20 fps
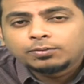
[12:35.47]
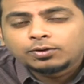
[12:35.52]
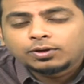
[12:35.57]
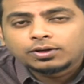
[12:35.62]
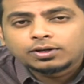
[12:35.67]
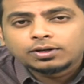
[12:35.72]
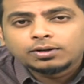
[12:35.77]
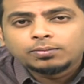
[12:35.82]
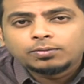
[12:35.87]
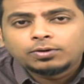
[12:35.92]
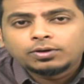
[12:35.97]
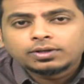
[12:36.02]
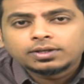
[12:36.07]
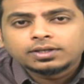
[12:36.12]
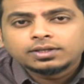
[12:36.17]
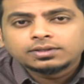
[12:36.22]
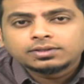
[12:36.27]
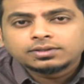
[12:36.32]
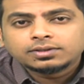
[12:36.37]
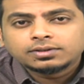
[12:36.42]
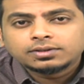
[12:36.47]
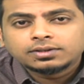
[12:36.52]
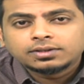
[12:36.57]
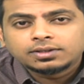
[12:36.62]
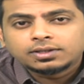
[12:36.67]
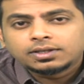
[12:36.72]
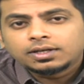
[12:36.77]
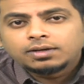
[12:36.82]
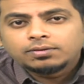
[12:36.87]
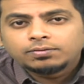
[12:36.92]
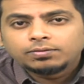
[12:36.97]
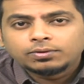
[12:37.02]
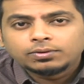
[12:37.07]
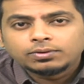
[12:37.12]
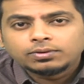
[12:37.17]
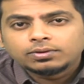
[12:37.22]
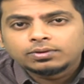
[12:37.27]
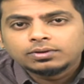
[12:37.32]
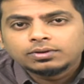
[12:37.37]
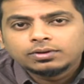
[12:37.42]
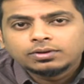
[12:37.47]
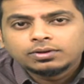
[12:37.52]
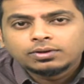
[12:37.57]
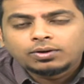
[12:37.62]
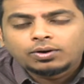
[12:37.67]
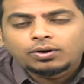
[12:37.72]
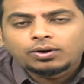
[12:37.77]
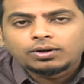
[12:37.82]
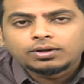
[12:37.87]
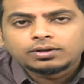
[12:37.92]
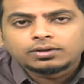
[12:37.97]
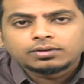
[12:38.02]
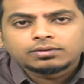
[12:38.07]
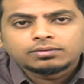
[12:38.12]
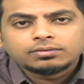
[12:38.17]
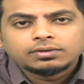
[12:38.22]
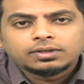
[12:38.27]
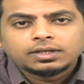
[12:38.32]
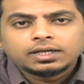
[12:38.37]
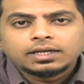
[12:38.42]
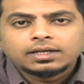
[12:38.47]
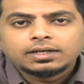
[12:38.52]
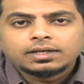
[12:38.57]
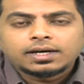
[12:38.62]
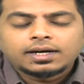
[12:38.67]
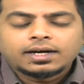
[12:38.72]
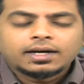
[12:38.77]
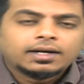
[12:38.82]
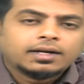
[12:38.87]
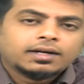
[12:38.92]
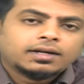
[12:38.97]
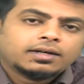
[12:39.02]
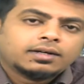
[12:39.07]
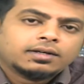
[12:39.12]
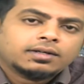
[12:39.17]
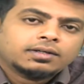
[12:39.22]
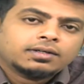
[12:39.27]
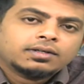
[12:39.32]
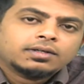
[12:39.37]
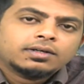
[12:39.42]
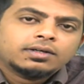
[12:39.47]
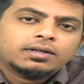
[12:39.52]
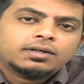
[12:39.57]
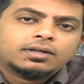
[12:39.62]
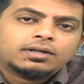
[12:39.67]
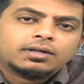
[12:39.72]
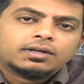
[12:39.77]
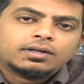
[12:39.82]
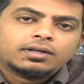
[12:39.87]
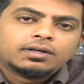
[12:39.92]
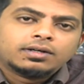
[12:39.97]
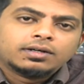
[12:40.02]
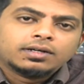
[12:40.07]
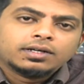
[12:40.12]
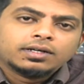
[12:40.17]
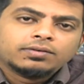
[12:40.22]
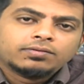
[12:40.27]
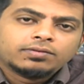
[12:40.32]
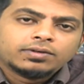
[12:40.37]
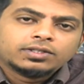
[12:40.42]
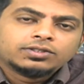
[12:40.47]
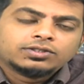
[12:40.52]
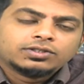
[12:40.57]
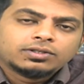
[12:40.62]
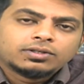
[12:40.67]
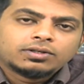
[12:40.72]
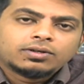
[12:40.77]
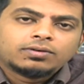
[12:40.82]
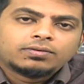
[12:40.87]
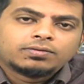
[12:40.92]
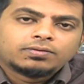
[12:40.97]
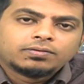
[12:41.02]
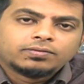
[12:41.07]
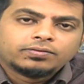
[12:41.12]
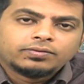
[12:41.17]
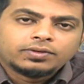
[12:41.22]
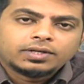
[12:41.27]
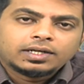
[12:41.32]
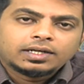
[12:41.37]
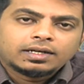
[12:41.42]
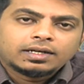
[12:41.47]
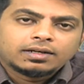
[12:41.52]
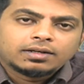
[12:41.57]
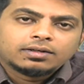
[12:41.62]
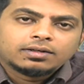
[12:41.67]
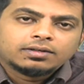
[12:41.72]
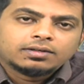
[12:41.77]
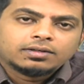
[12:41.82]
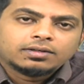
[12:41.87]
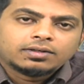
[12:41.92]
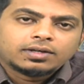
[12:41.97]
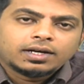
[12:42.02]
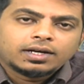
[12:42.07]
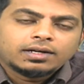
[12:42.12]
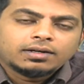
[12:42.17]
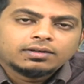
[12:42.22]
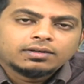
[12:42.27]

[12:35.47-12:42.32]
about is the telephone, or the entire invention of wheel, right?